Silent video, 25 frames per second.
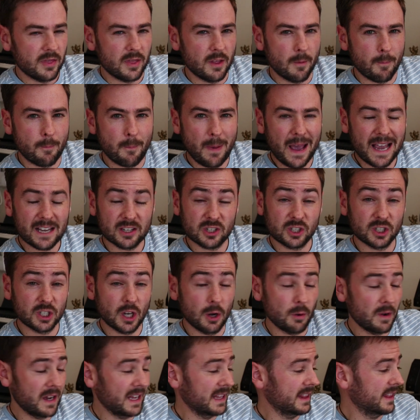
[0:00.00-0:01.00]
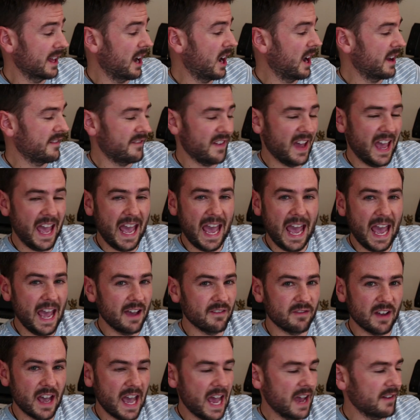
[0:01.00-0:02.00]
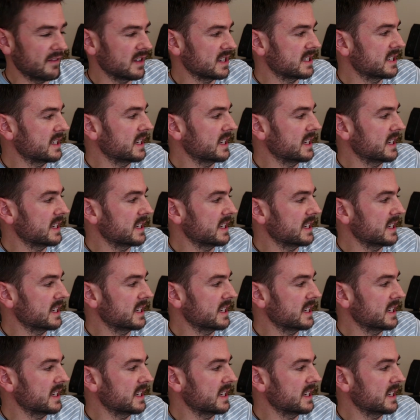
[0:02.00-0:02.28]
the best showing that I've ever, ever